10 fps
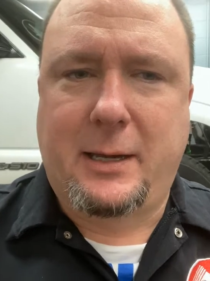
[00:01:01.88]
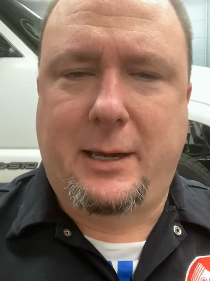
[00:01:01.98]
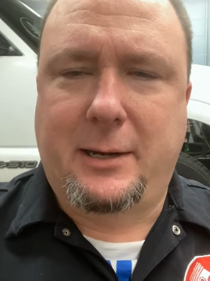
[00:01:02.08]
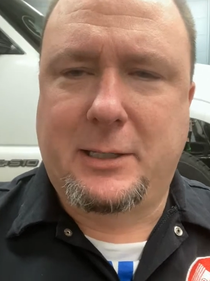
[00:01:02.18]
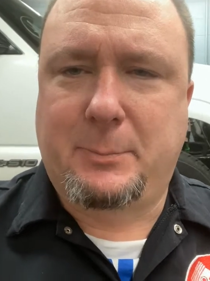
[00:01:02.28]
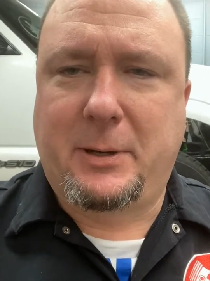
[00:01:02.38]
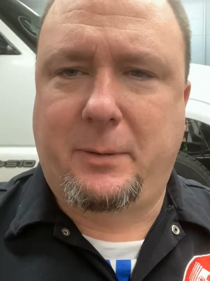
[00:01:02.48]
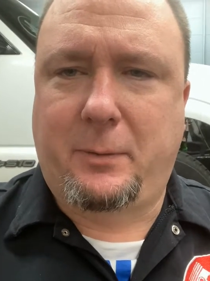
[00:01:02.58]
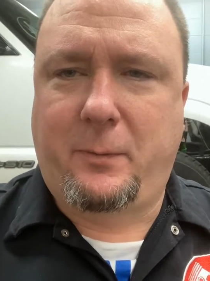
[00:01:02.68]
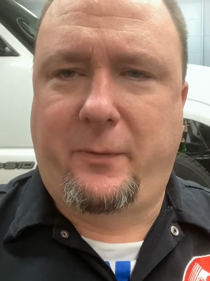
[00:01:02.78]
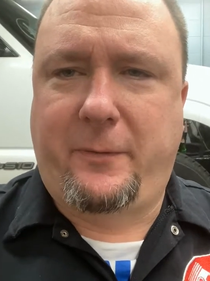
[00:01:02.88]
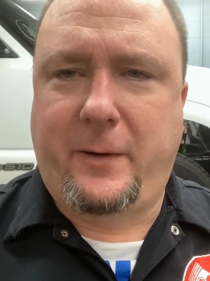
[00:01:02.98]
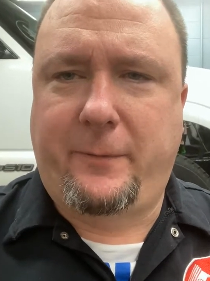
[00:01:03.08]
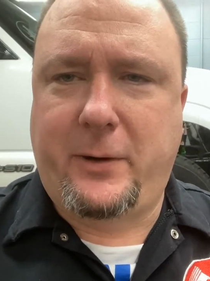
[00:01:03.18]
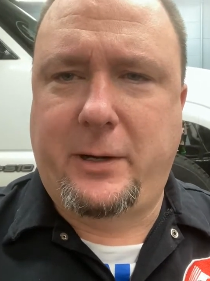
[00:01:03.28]
and it's been
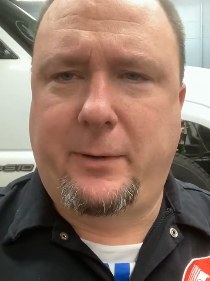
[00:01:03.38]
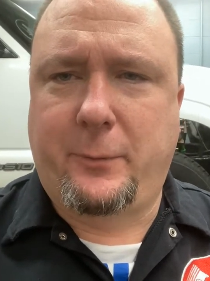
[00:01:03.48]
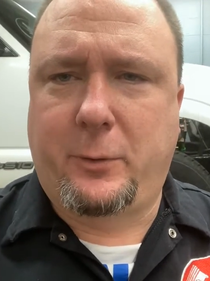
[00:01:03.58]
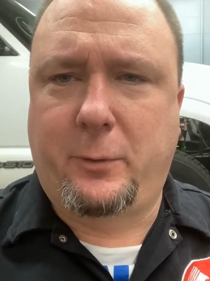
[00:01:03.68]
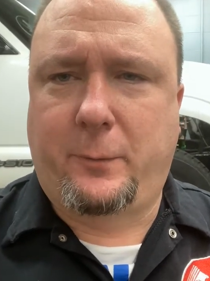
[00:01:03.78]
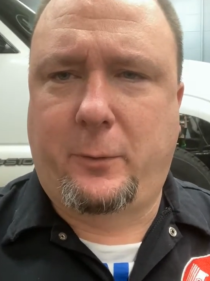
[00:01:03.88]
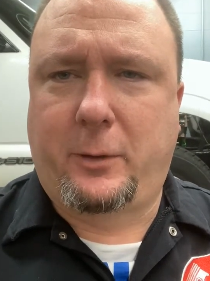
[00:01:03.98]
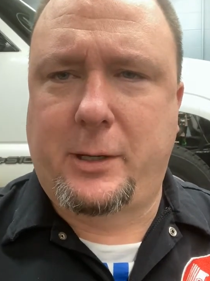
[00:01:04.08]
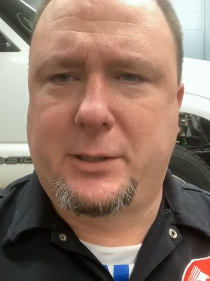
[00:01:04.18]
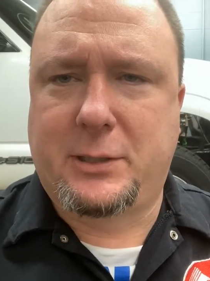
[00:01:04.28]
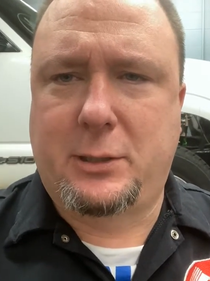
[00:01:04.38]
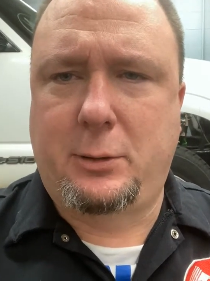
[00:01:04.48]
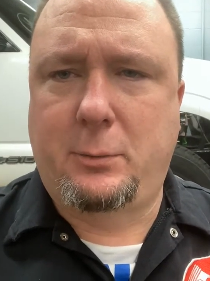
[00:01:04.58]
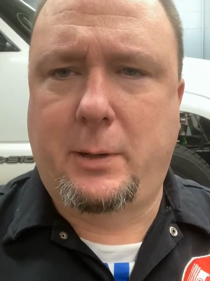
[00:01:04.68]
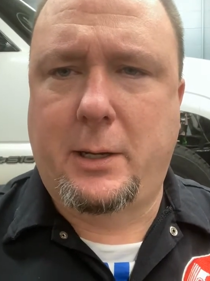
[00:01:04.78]
very, very difficult for us
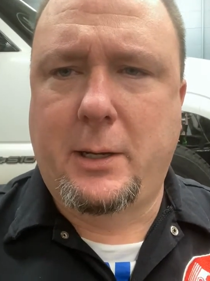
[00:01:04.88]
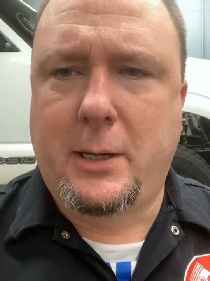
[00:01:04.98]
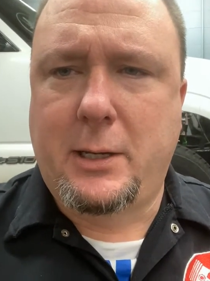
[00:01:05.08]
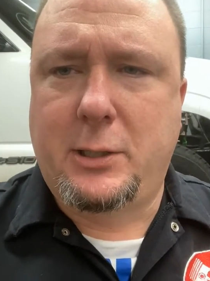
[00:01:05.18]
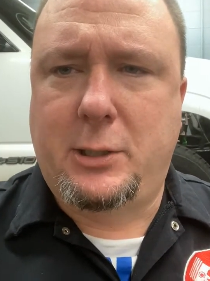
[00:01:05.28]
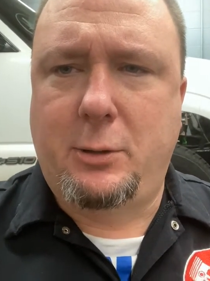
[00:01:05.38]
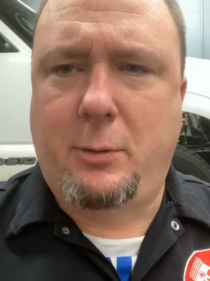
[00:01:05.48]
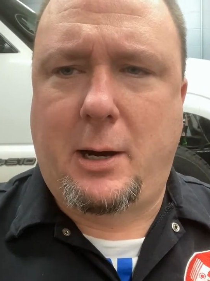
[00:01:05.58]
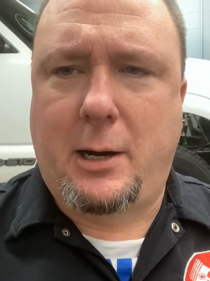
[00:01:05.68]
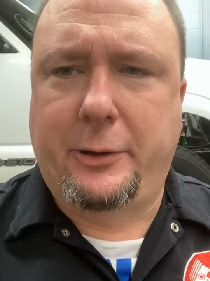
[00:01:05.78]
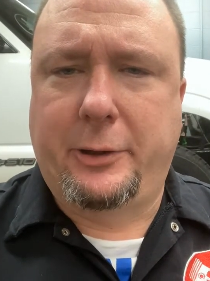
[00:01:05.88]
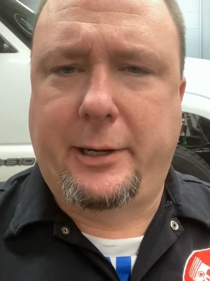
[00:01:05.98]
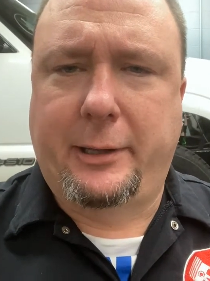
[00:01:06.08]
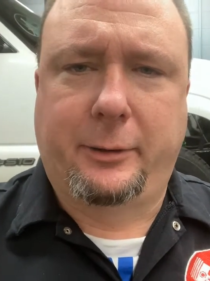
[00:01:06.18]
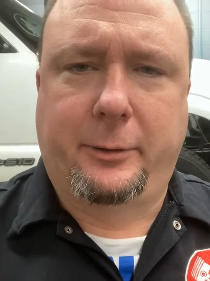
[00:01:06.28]
to uh, do
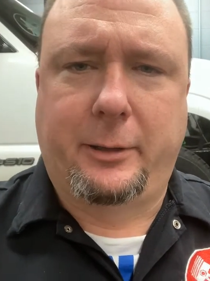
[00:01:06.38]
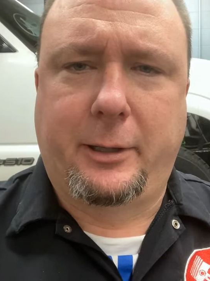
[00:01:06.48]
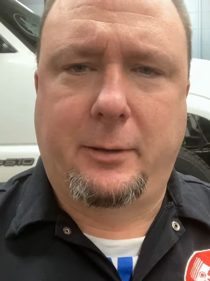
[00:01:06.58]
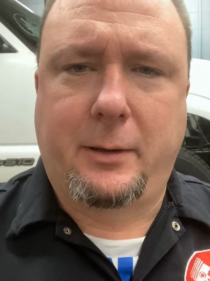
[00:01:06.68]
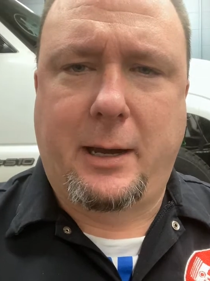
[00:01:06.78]
online learning.